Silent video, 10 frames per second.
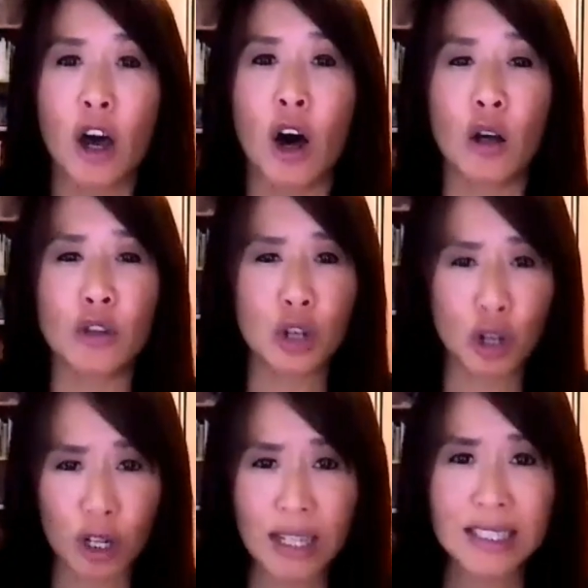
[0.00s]

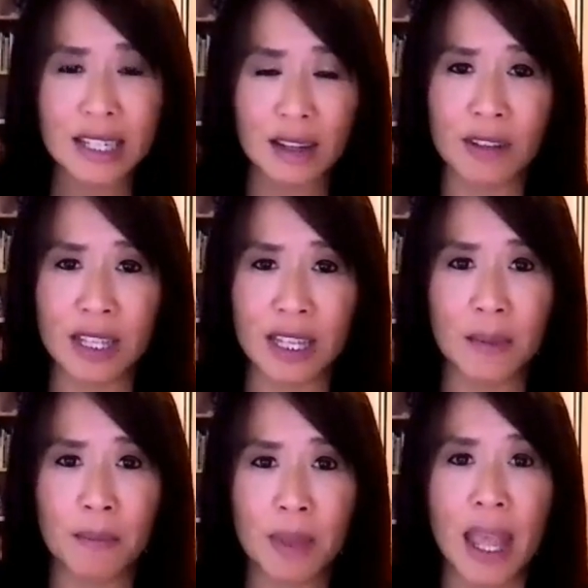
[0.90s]

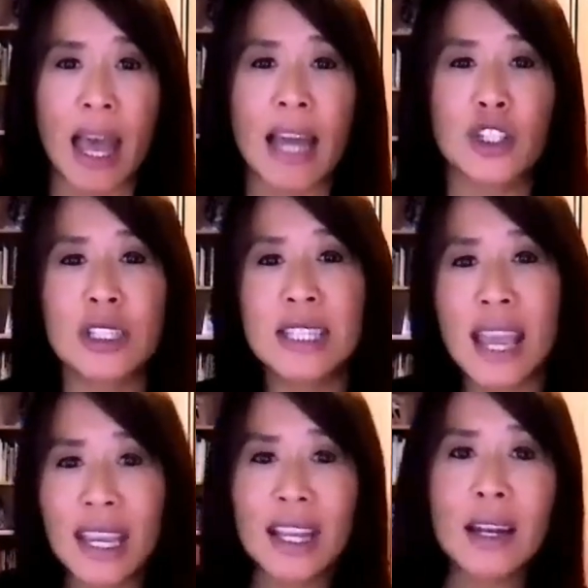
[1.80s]
Alternatively, has she
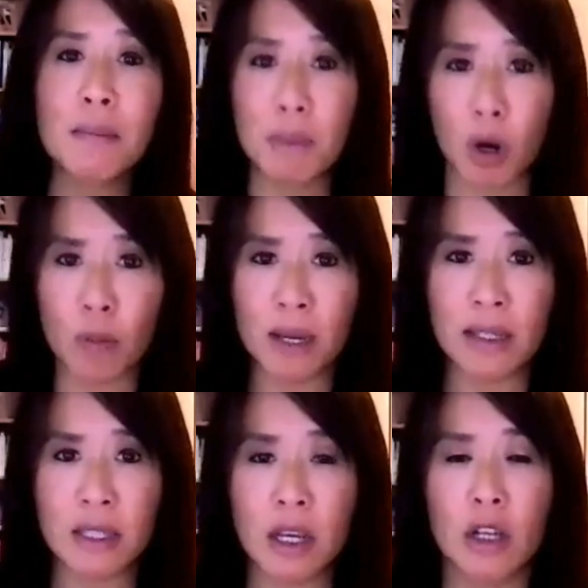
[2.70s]
taken a
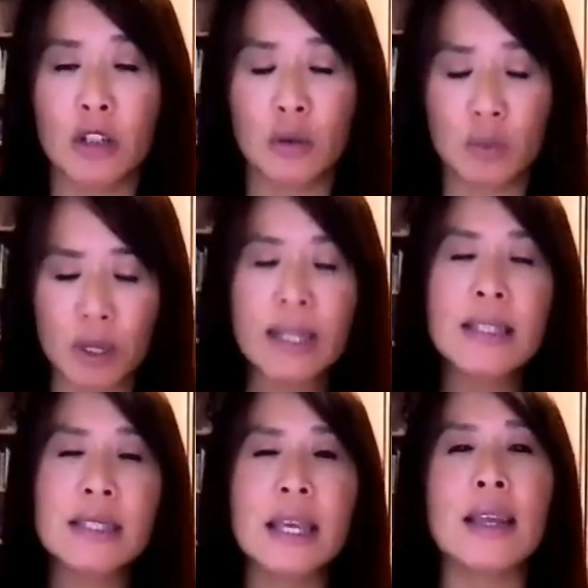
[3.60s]
moment to really
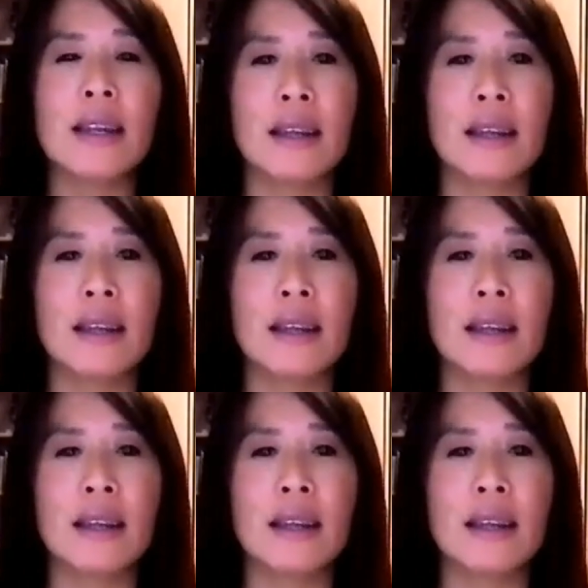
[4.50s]
sit